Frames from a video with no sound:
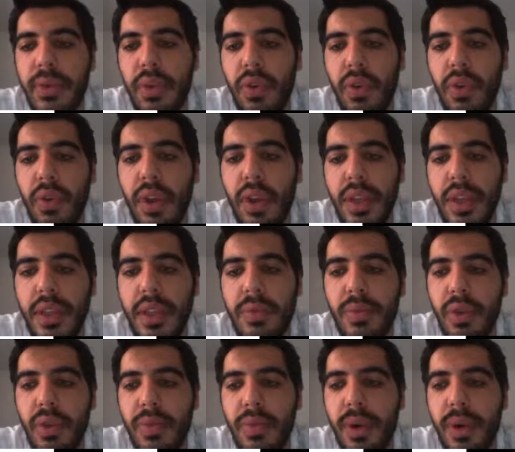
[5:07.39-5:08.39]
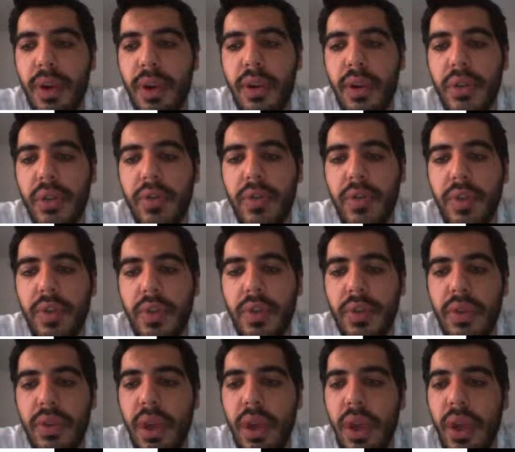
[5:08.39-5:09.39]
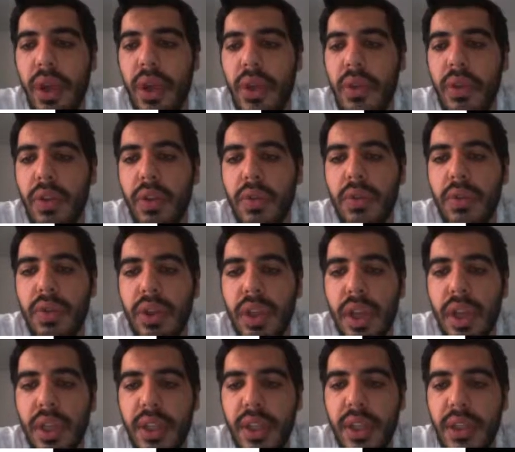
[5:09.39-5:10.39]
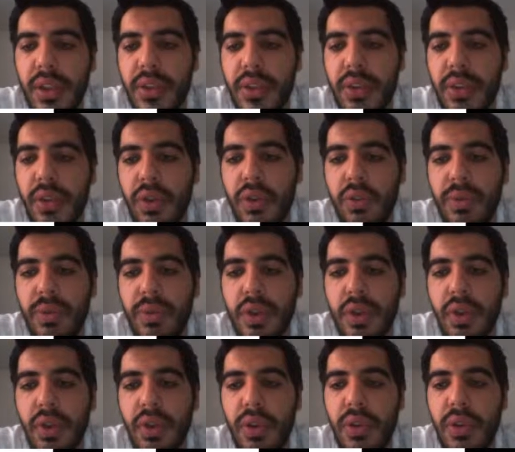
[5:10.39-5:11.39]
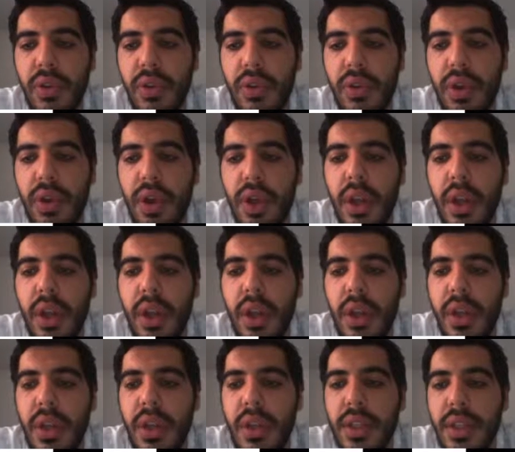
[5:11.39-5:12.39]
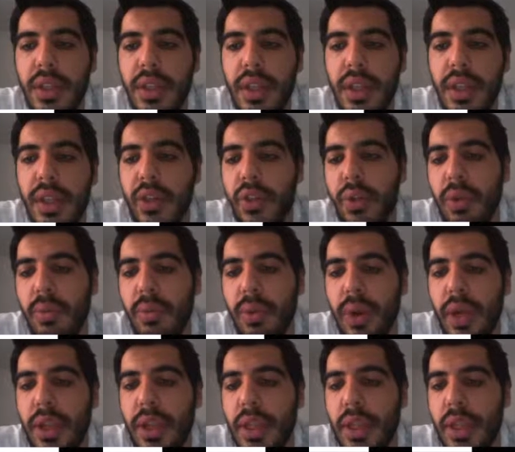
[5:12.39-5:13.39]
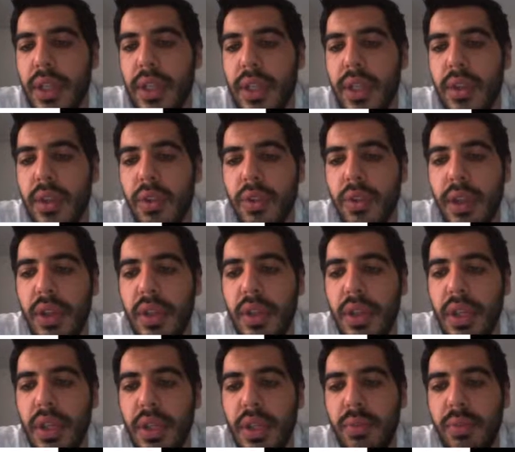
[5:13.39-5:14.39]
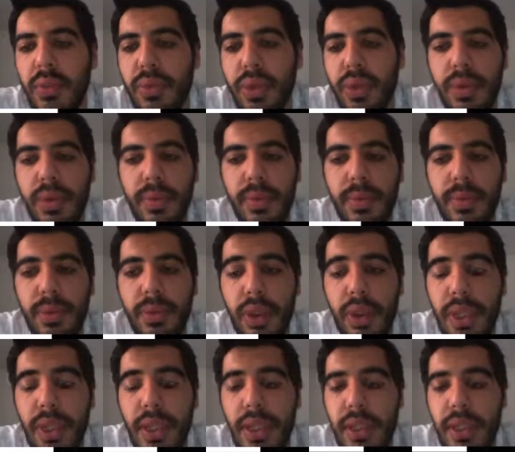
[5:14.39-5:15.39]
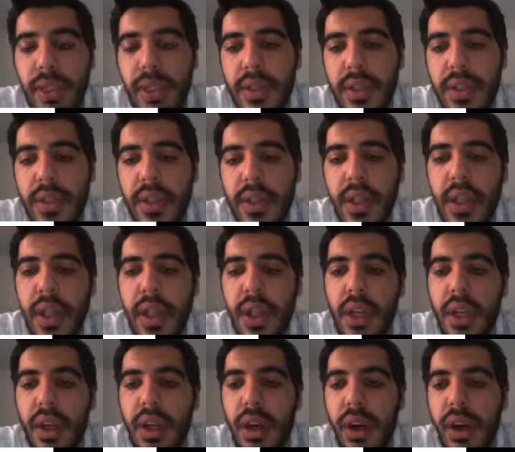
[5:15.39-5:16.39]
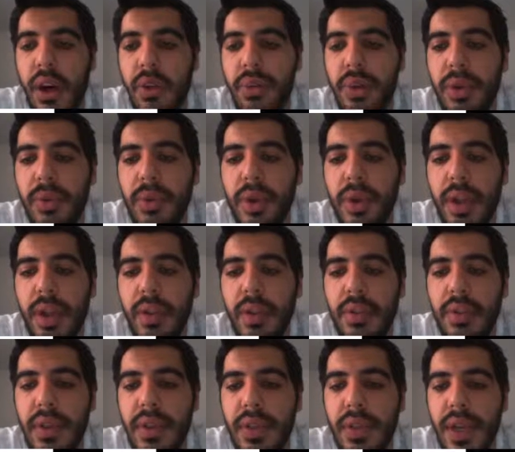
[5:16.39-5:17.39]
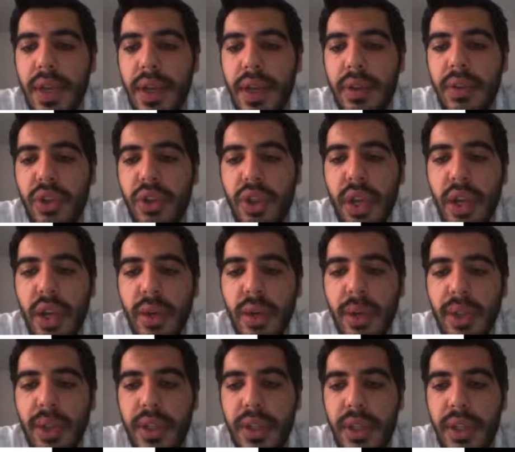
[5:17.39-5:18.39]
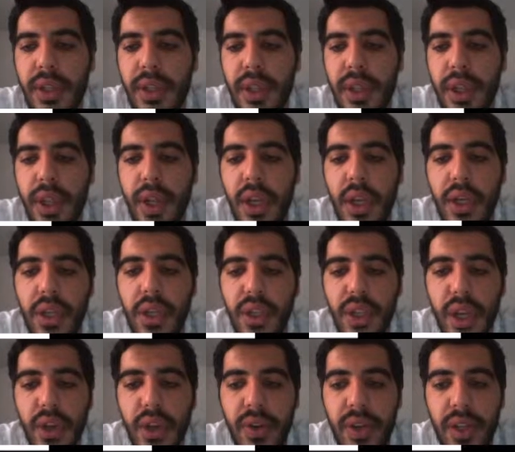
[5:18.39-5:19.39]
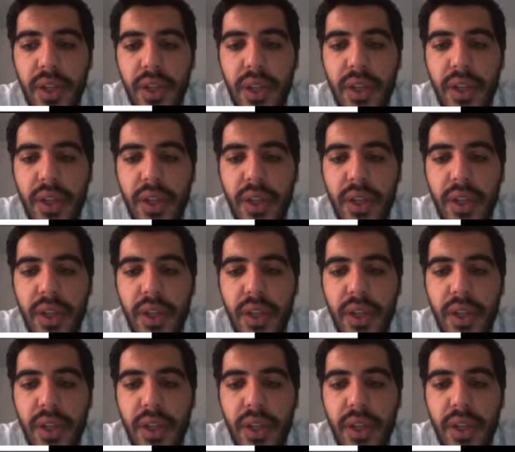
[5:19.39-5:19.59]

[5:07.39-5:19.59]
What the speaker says: Only a small part of our knowledge gets into the documents or is incorporated in organizational processes. Our people have the desire to share, but sharing.